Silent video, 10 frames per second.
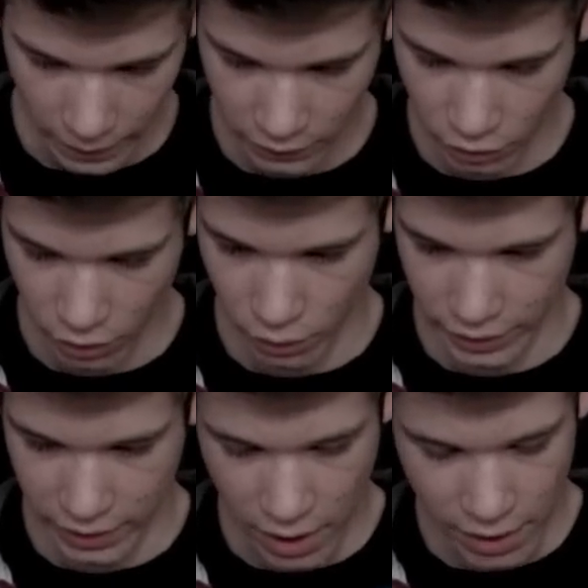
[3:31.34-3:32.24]
so
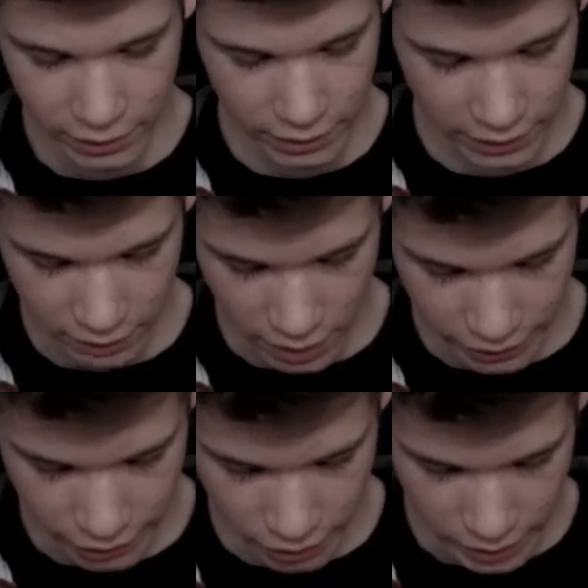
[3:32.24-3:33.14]
the cons of this
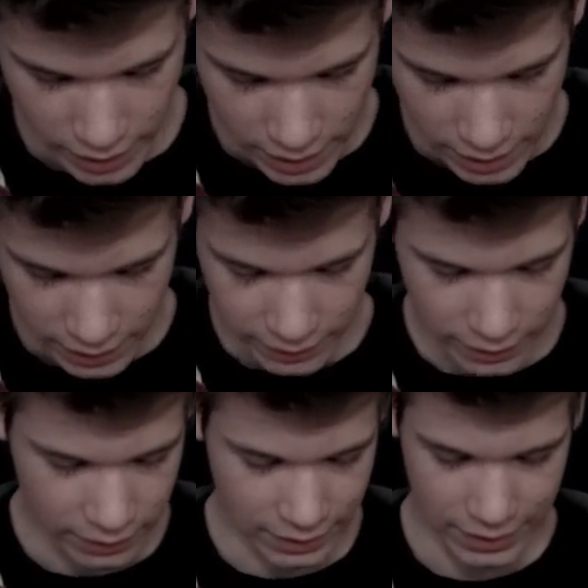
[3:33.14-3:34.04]
gun, though, is
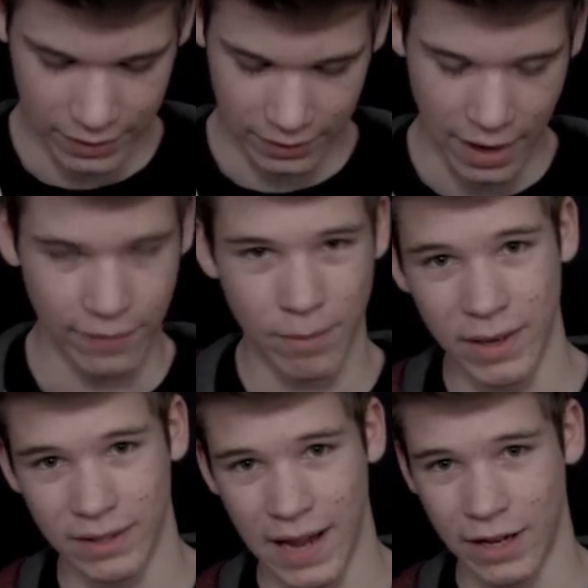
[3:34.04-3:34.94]
that it doesn't have the
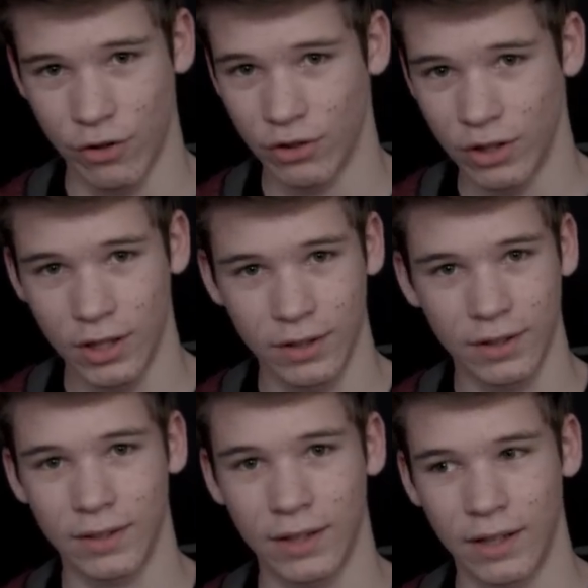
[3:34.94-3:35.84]
best accuracy because
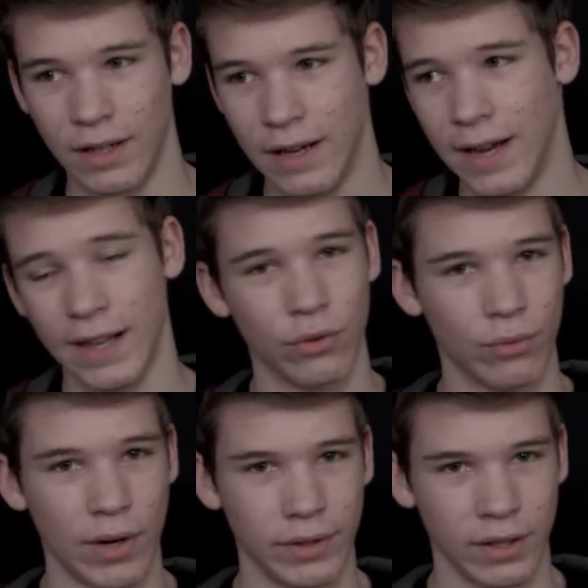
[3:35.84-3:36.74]
it's a it's a
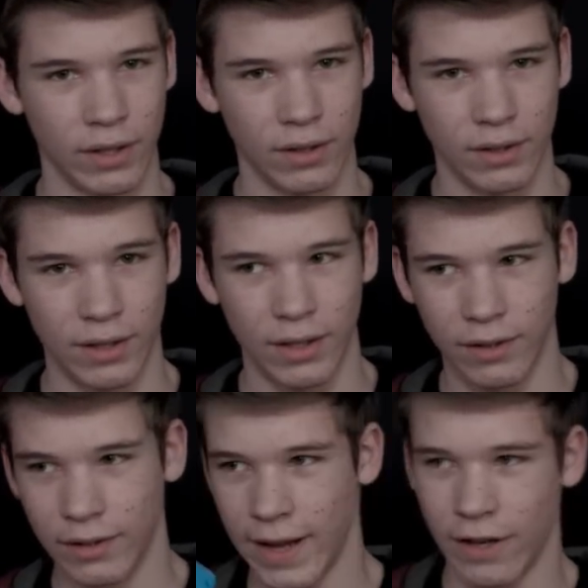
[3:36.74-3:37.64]
revving gun. Uh,
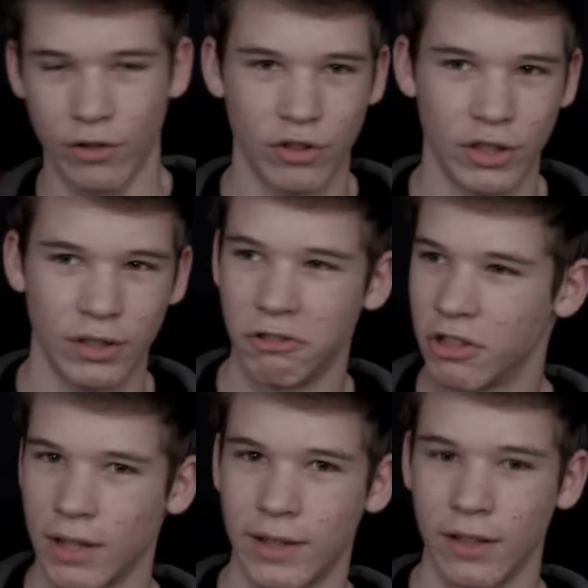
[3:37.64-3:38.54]
the accuracy is
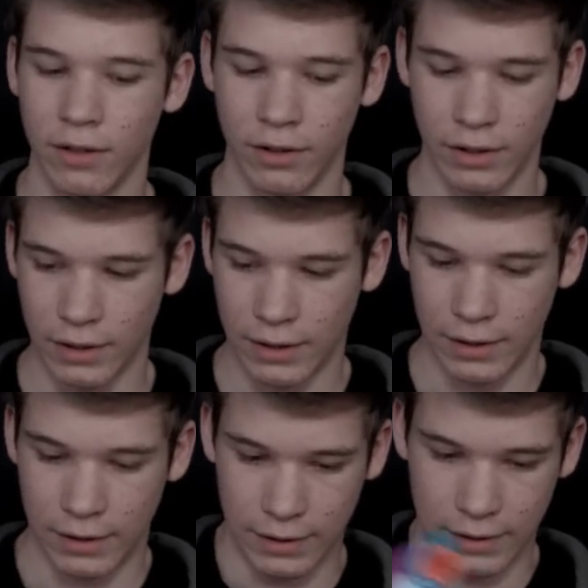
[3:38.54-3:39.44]
not that good.
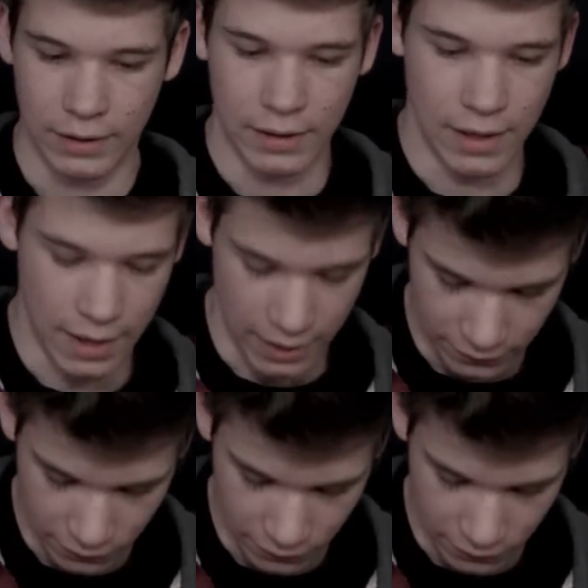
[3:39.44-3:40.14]
Uh,